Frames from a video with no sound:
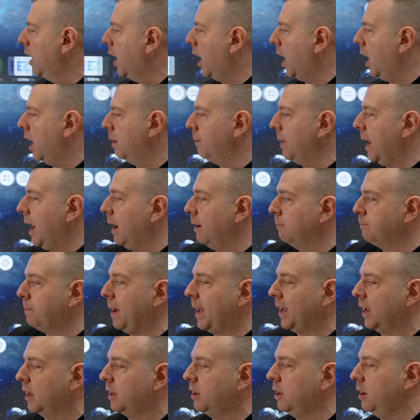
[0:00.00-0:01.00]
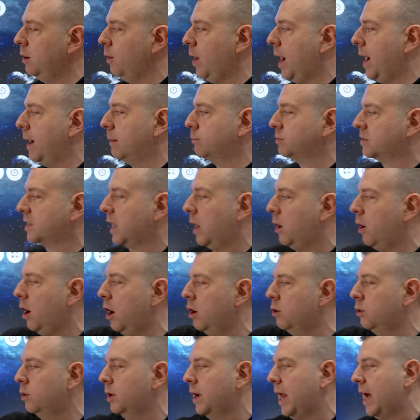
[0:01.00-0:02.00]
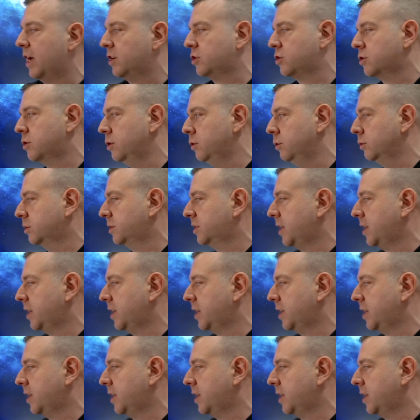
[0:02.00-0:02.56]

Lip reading: Our BenQ apps, our Oak National,